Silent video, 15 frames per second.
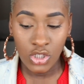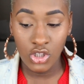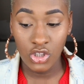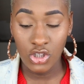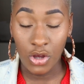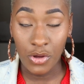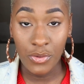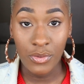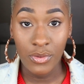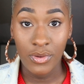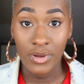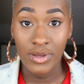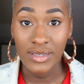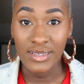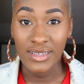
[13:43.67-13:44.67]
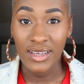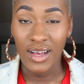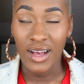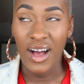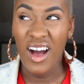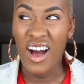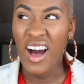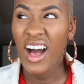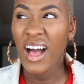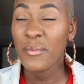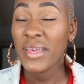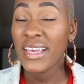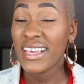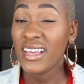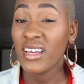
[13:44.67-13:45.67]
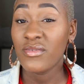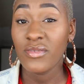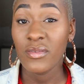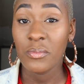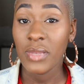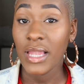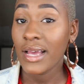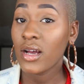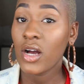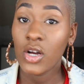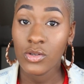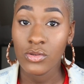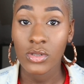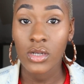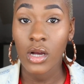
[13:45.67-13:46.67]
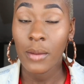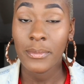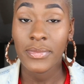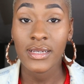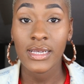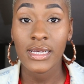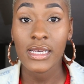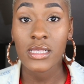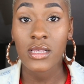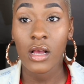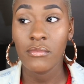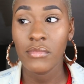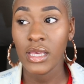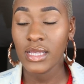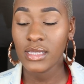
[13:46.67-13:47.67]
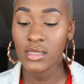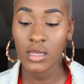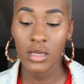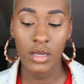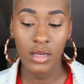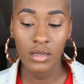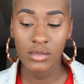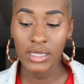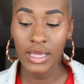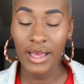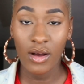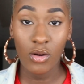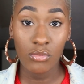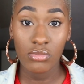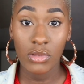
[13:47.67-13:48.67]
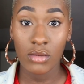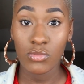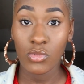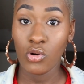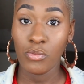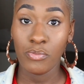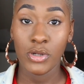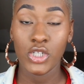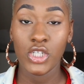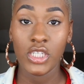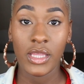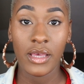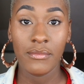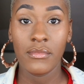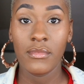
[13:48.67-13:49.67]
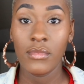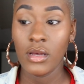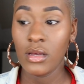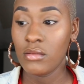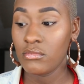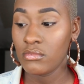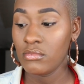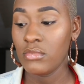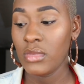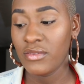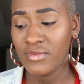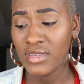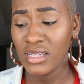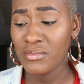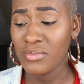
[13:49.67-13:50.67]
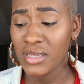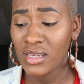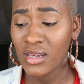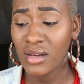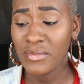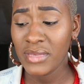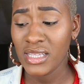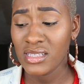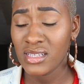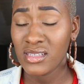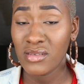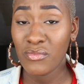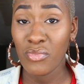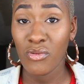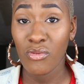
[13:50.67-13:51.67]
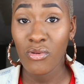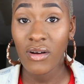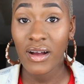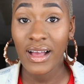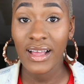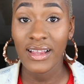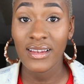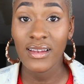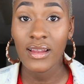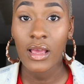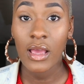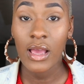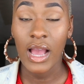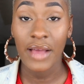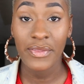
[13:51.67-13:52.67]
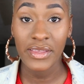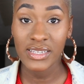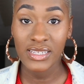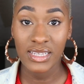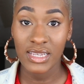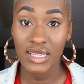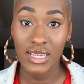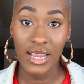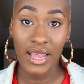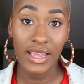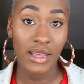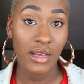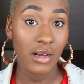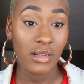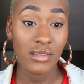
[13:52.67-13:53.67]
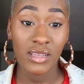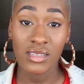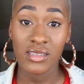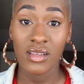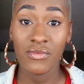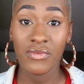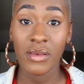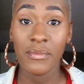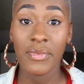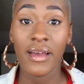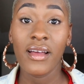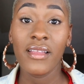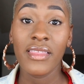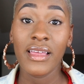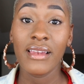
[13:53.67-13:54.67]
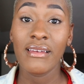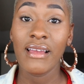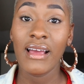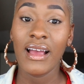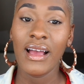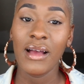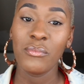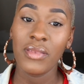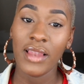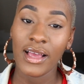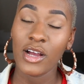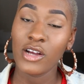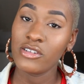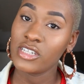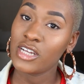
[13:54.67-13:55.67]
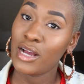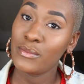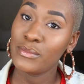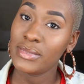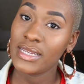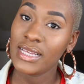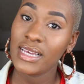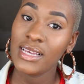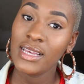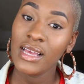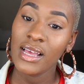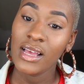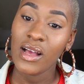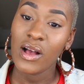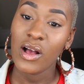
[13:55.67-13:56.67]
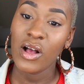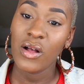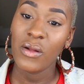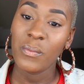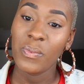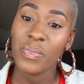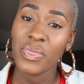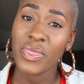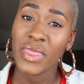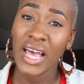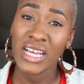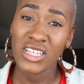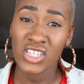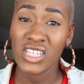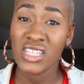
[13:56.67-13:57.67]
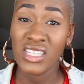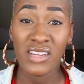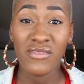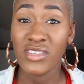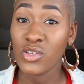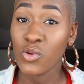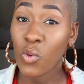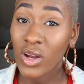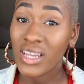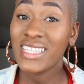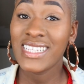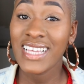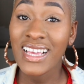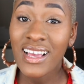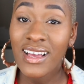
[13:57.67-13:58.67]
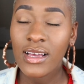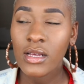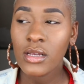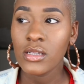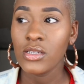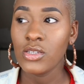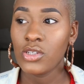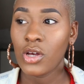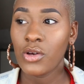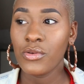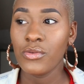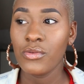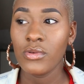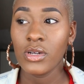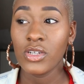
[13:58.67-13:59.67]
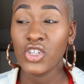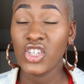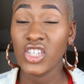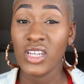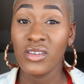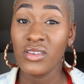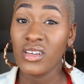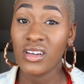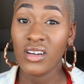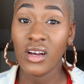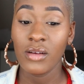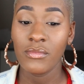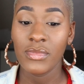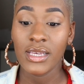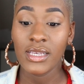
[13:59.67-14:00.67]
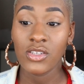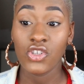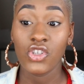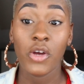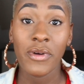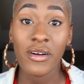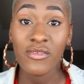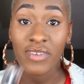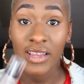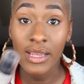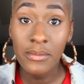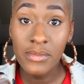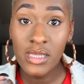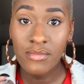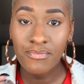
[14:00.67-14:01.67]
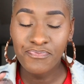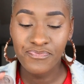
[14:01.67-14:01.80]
So I'm here for black owned companies. I'm here to help them or push them if need be. I'm here to support, and at the end of the day, there's nothing better than a black owned company that actually delivers quality. So she is Joelle Phillips.